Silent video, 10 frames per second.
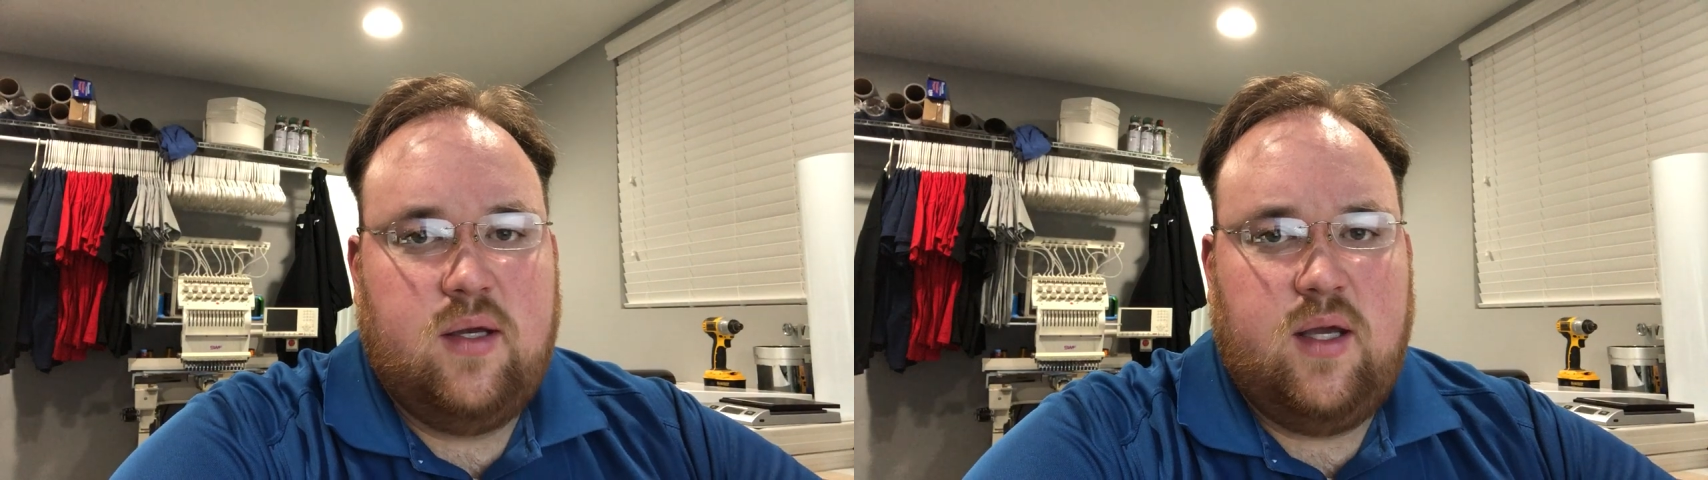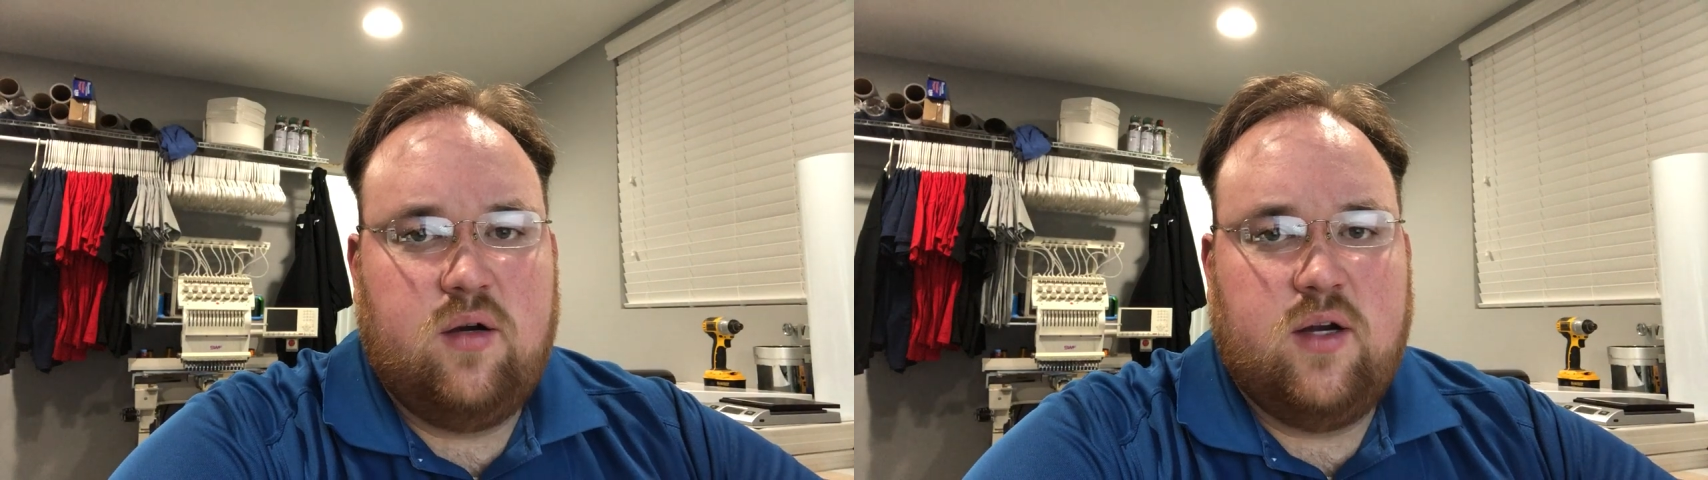
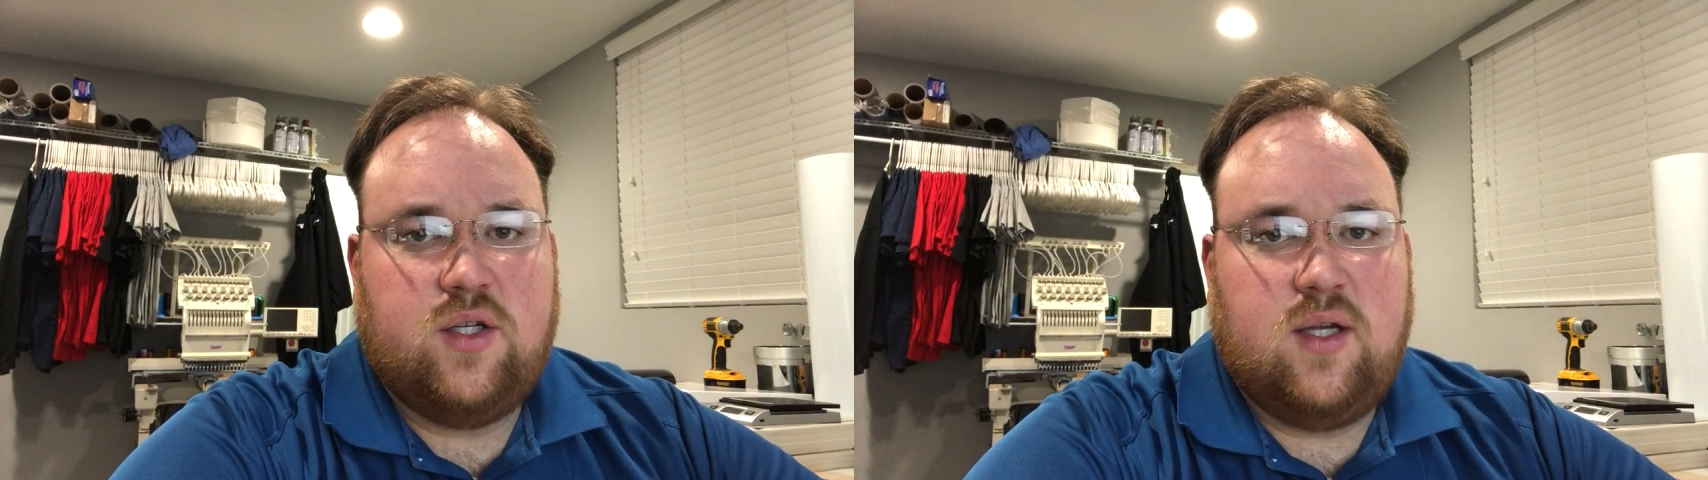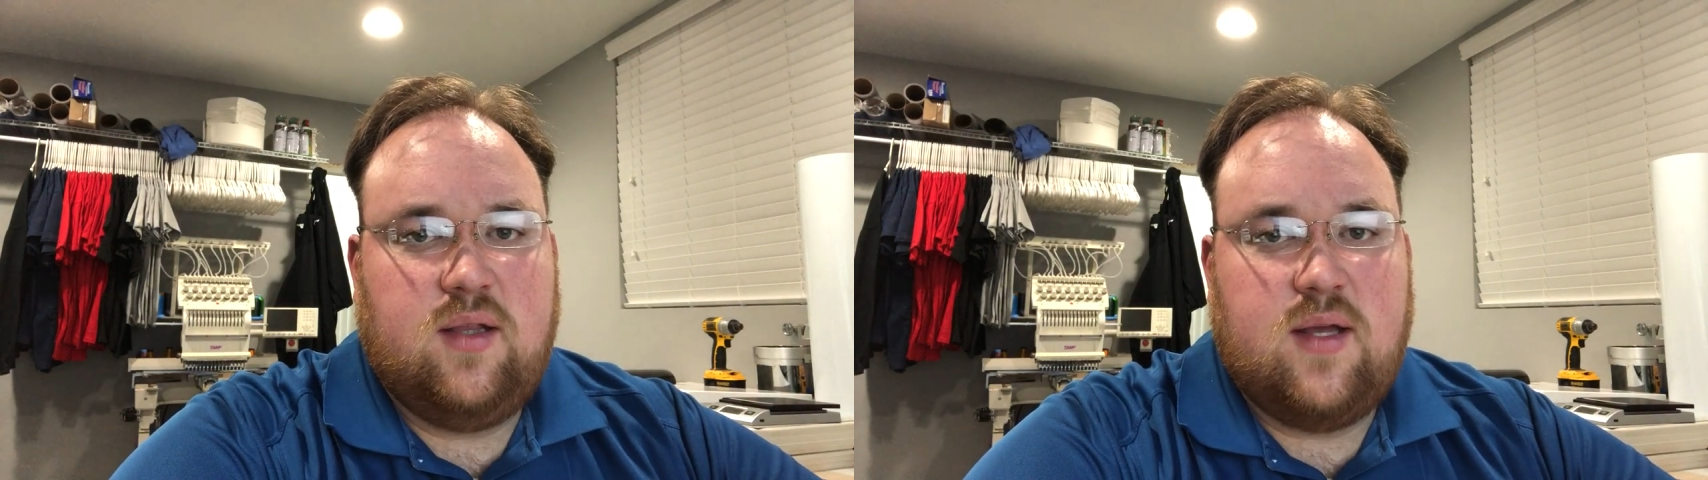in a
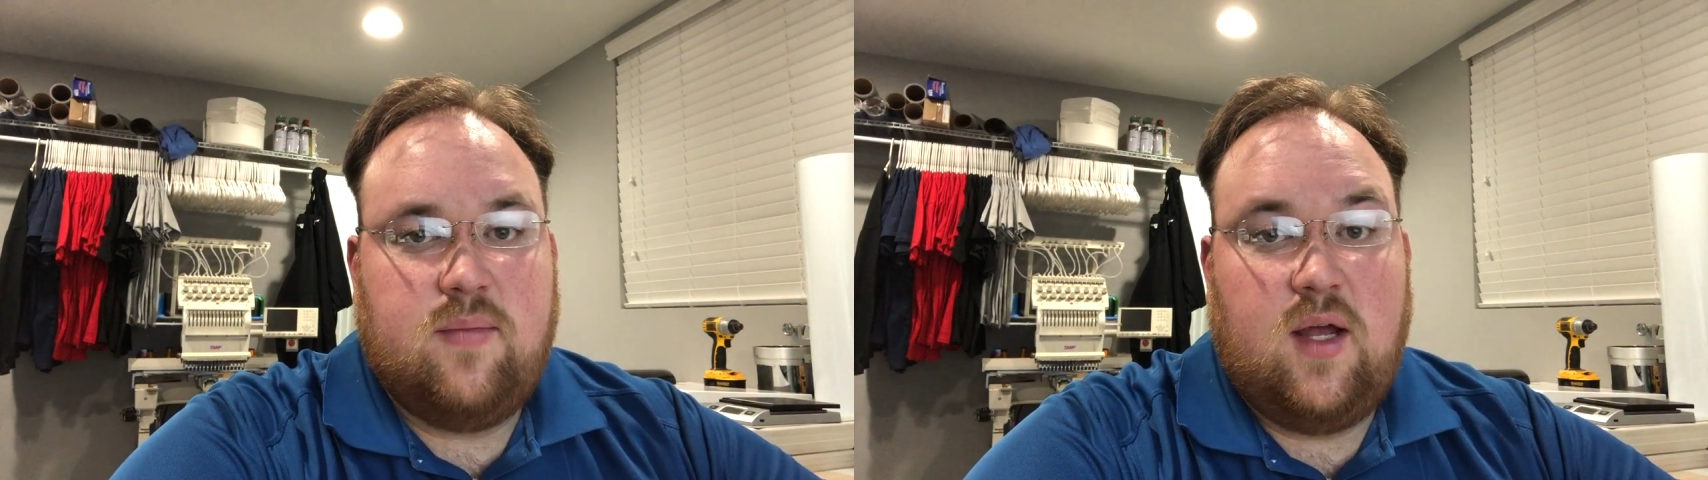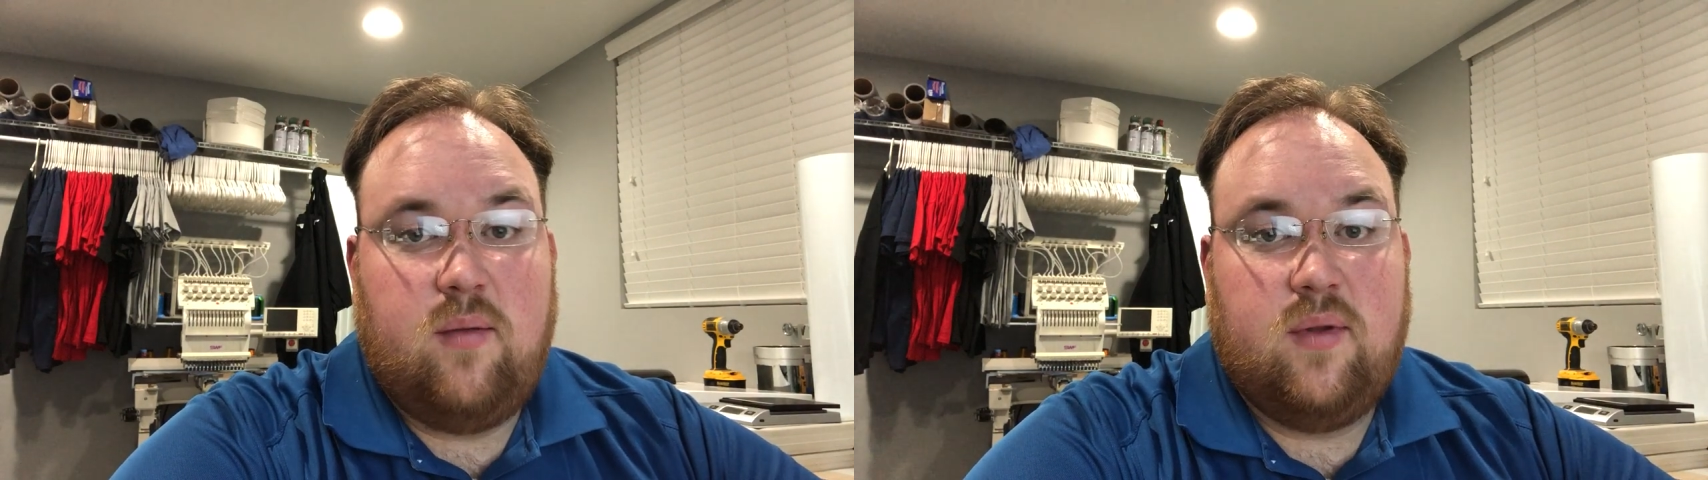rush to get
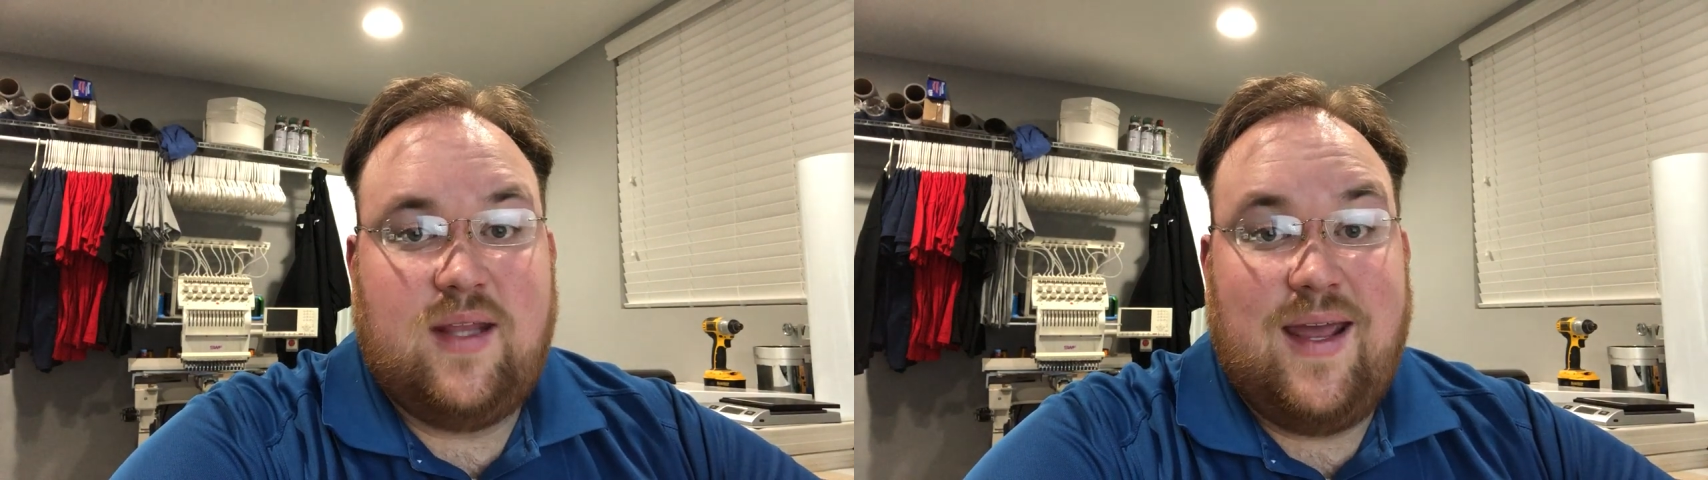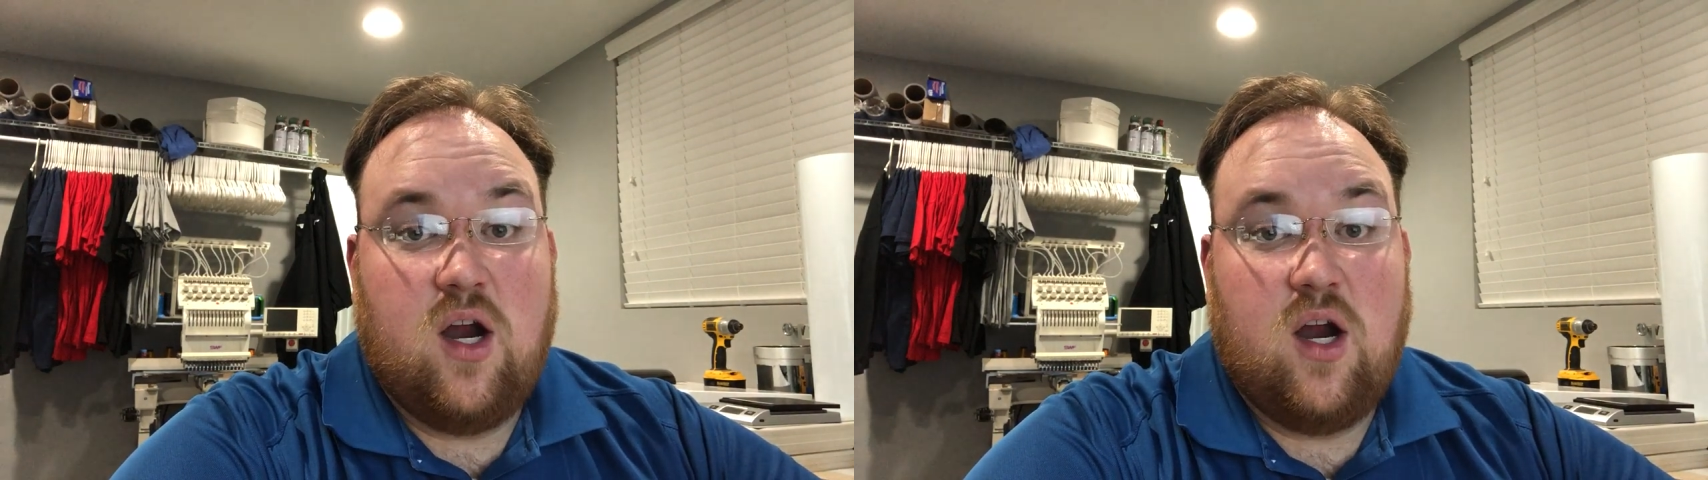them done, but they